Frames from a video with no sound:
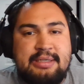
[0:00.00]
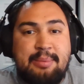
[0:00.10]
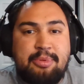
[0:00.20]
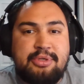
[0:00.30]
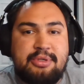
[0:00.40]

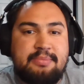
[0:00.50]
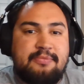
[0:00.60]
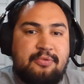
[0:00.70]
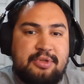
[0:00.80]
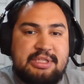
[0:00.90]
temperature
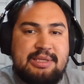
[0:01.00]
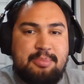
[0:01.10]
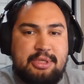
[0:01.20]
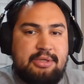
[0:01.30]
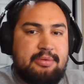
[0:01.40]
for the
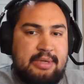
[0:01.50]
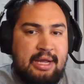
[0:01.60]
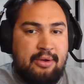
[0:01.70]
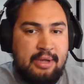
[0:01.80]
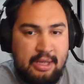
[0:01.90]
CPU.
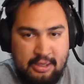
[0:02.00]
Now,